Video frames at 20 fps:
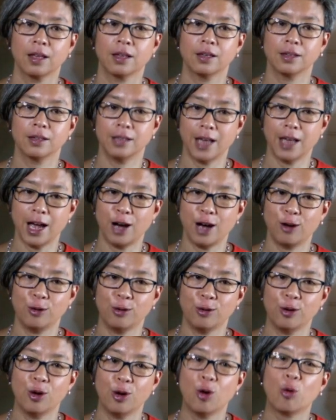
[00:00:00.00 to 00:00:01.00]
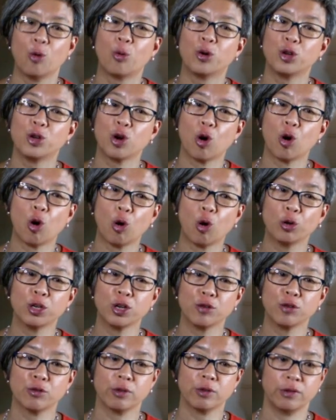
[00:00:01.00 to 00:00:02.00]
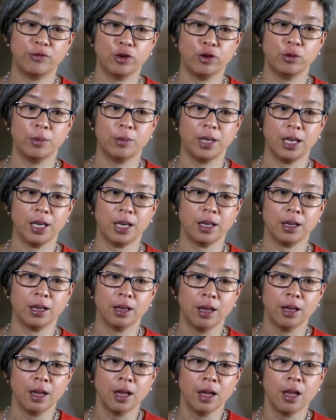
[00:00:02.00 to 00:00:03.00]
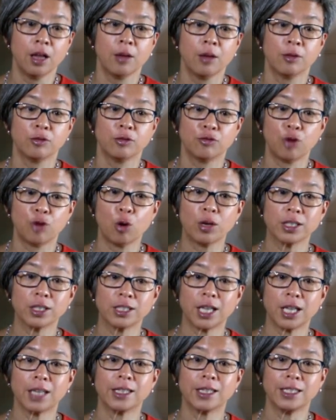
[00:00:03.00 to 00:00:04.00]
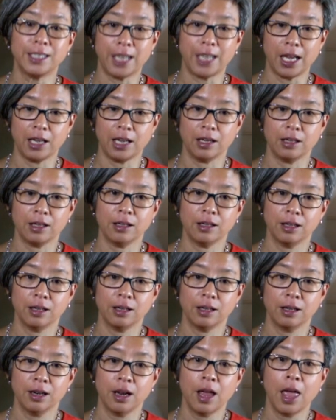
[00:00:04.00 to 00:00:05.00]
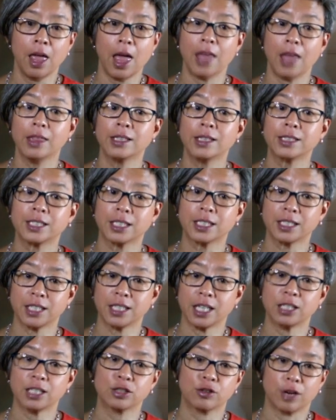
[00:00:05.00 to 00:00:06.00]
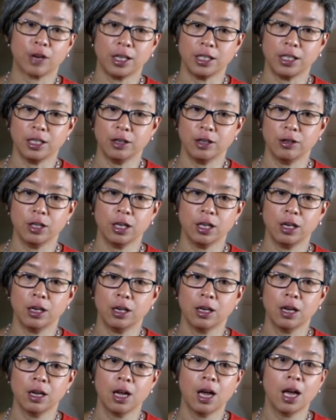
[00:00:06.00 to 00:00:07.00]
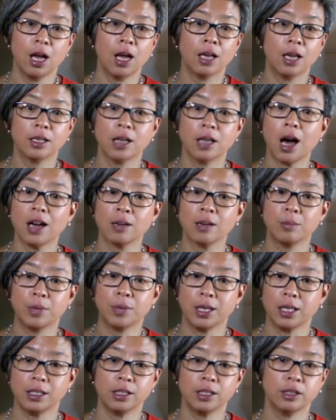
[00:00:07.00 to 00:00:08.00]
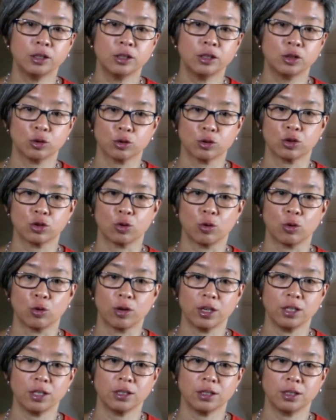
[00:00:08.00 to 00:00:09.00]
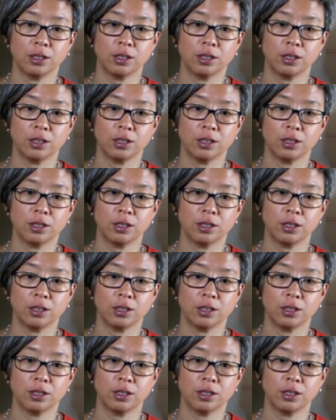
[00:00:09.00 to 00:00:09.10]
Now, when you're holding your review meeting, focus on the data and the success criteria, not opinions or stories.